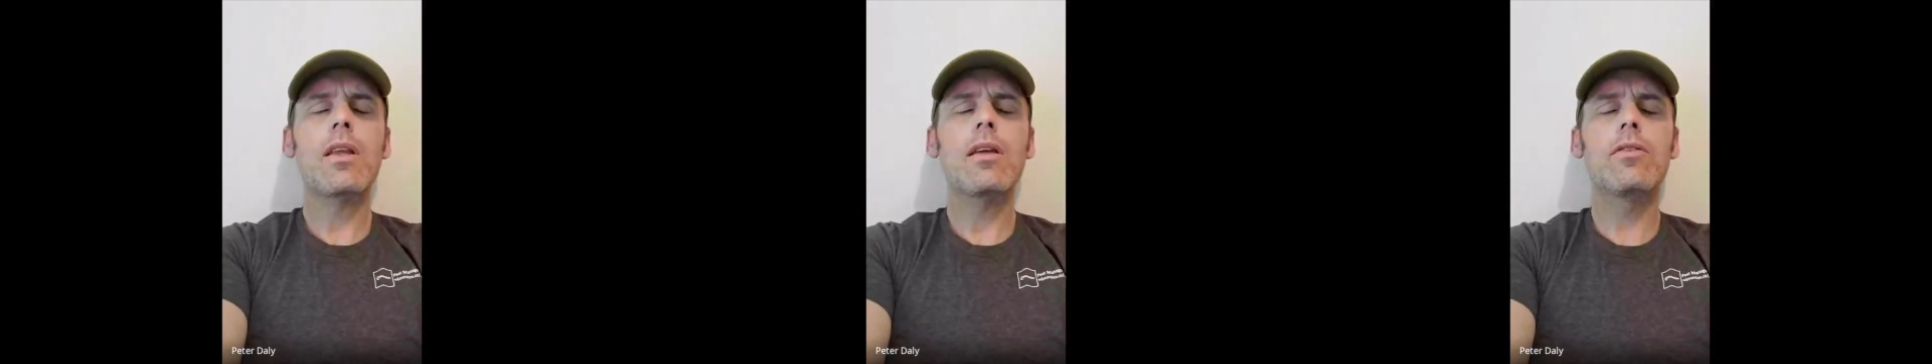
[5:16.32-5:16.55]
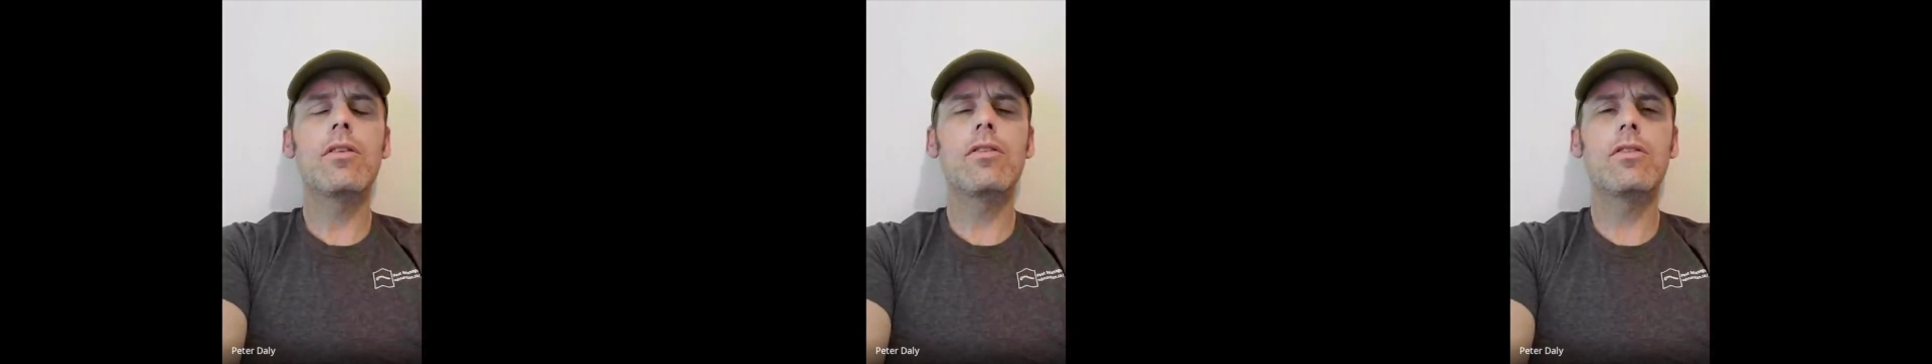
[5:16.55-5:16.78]

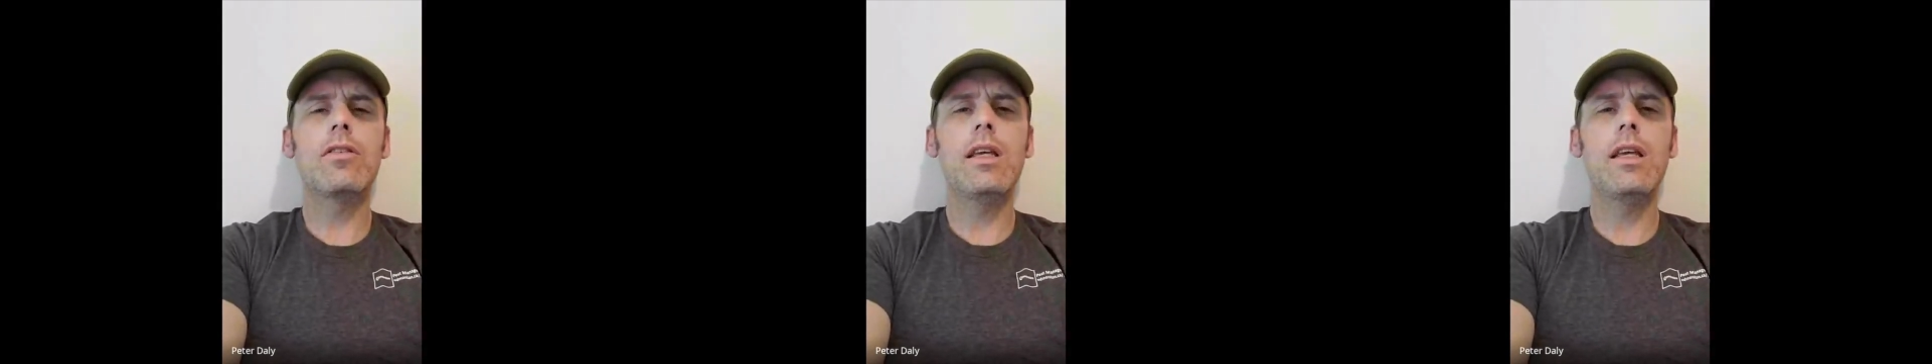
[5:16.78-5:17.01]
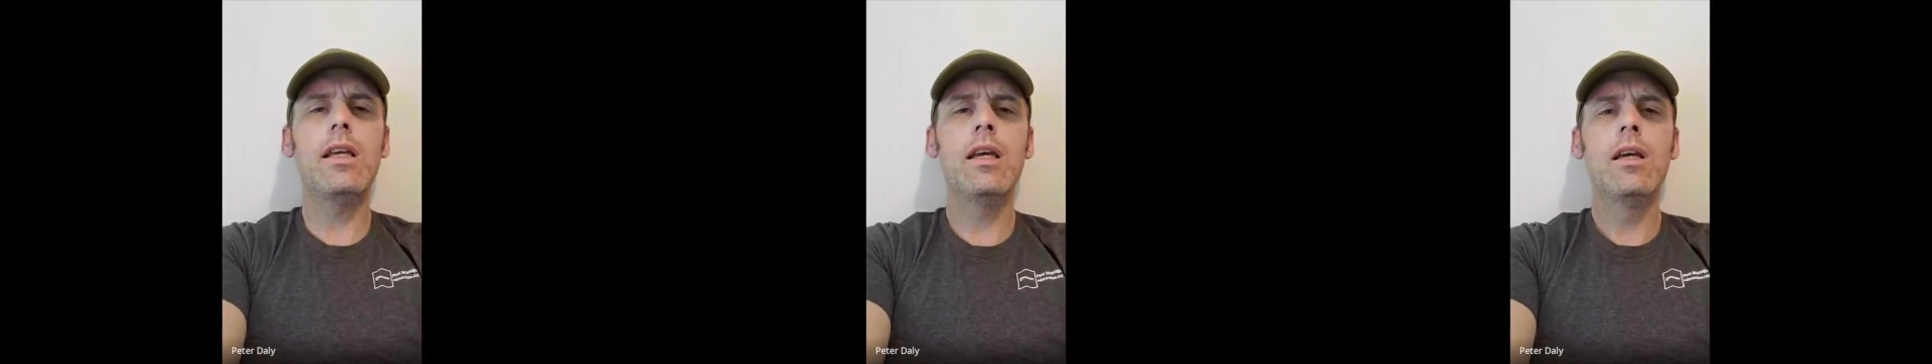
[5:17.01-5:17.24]
to
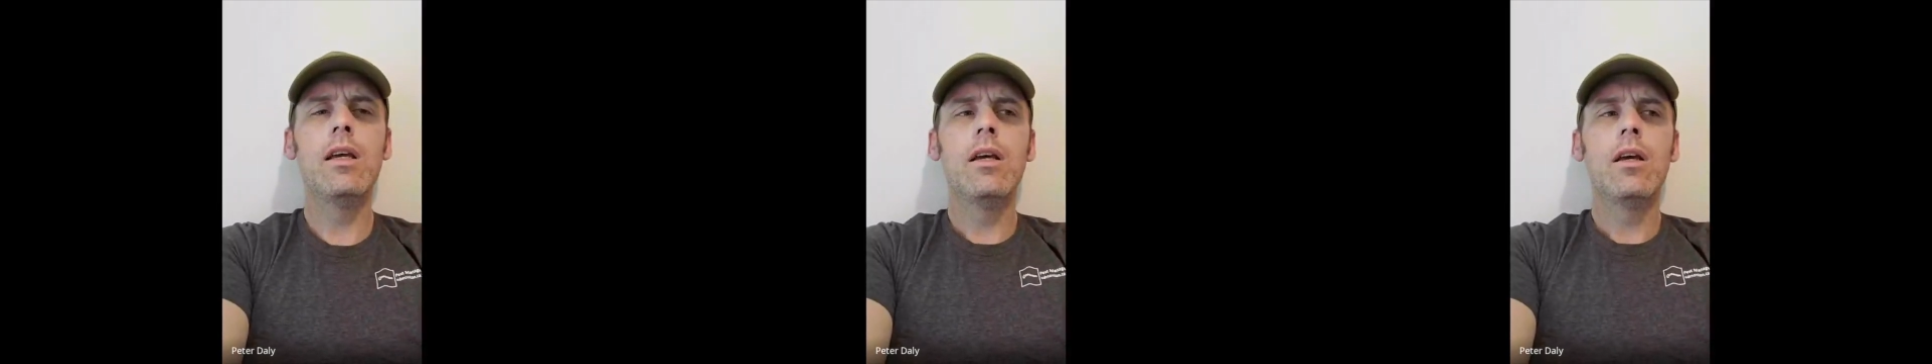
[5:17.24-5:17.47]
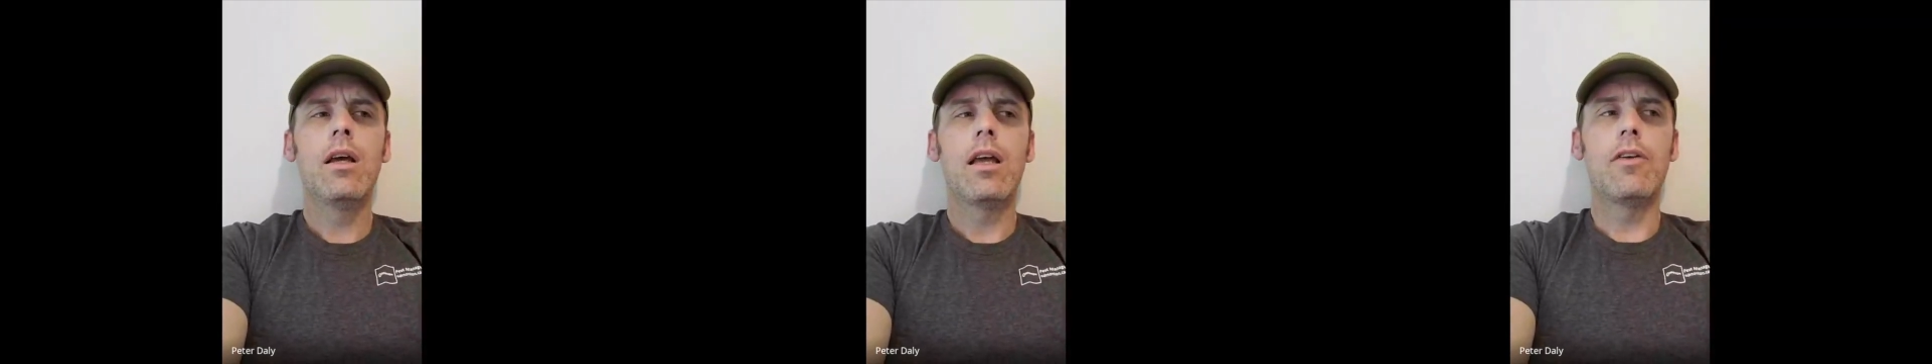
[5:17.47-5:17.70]
see
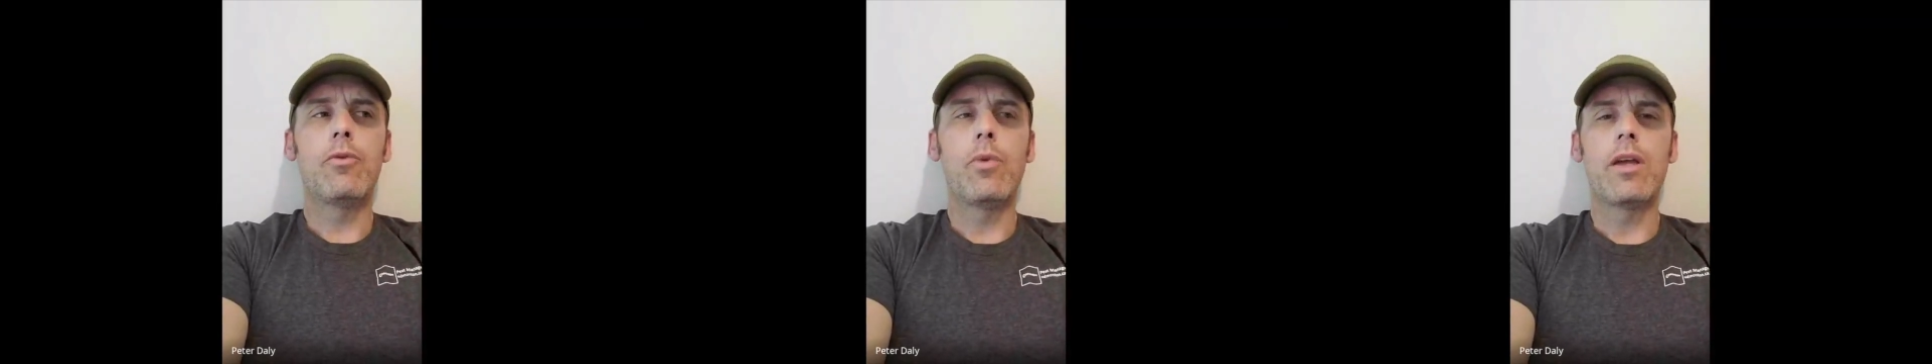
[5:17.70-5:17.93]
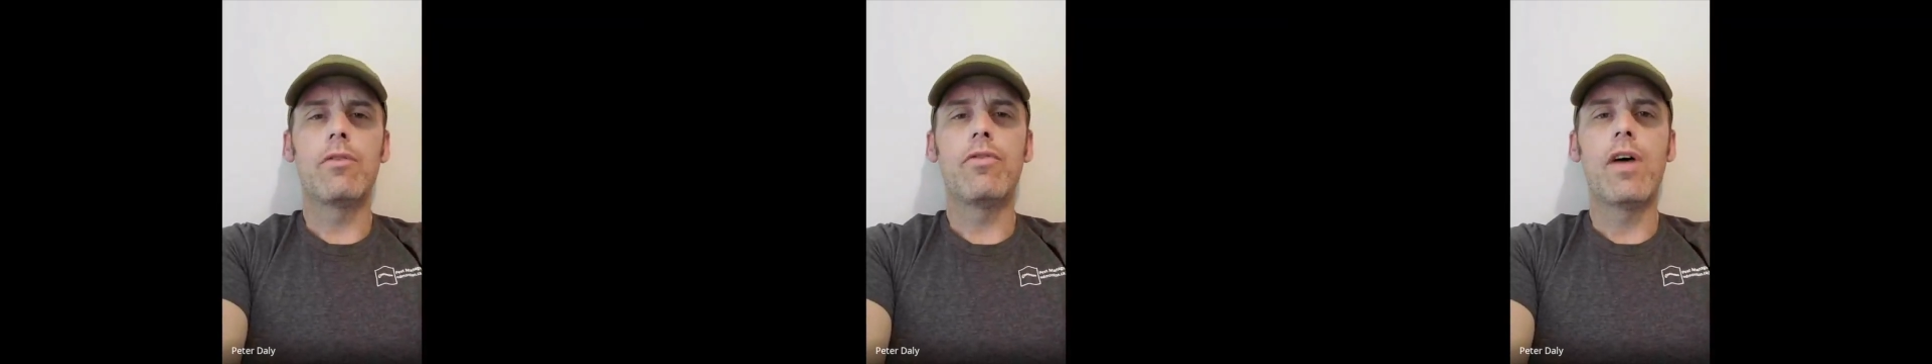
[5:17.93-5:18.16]
if
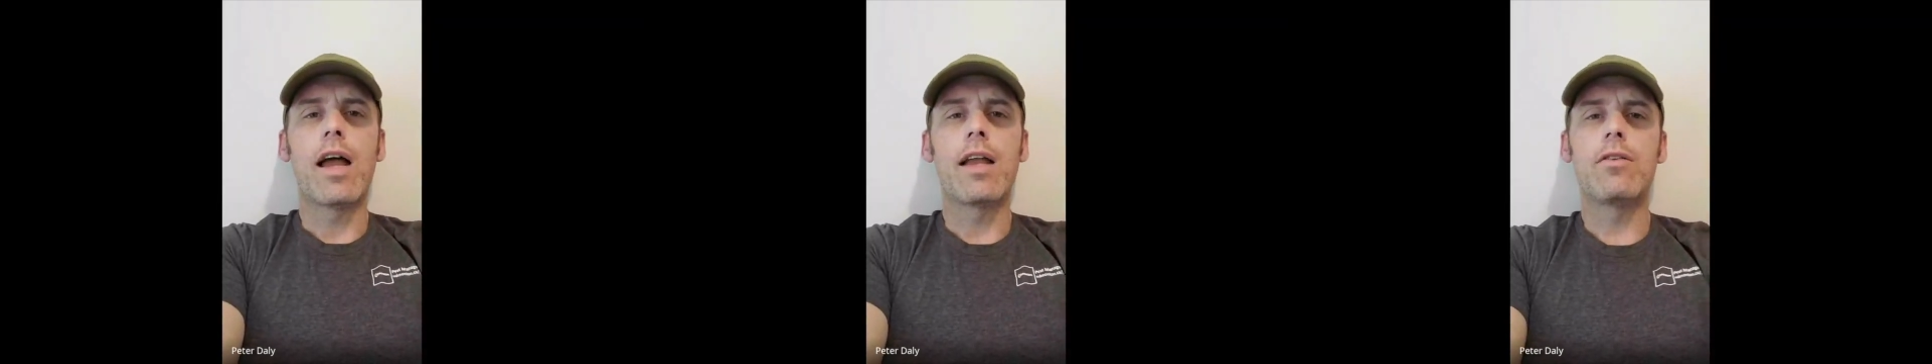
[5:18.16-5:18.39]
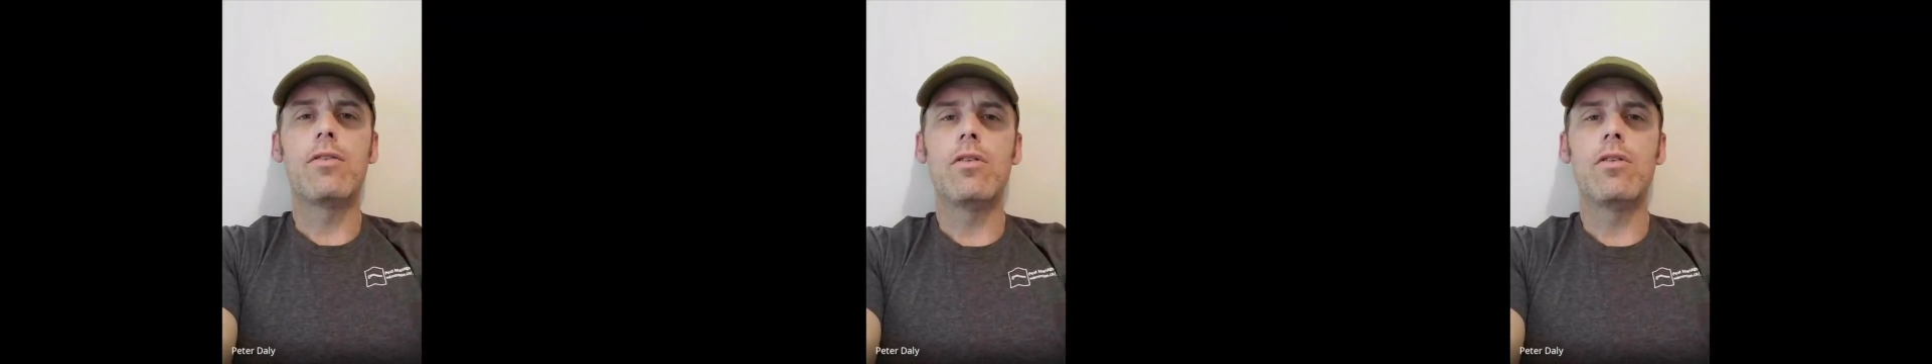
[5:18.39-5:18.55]
we can find